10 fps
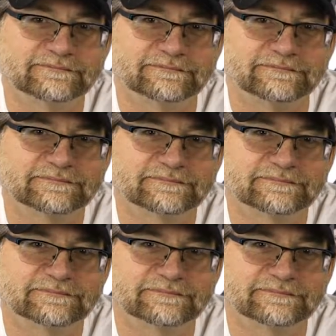
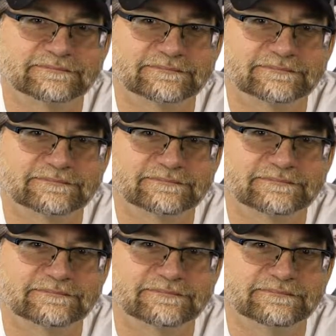
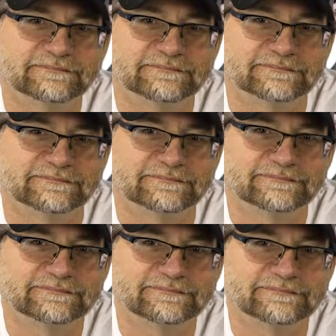
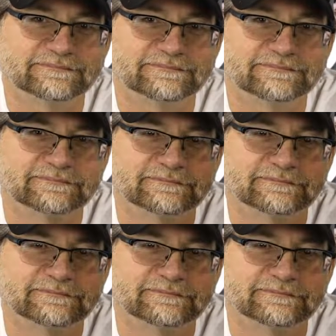This person isn't speaking.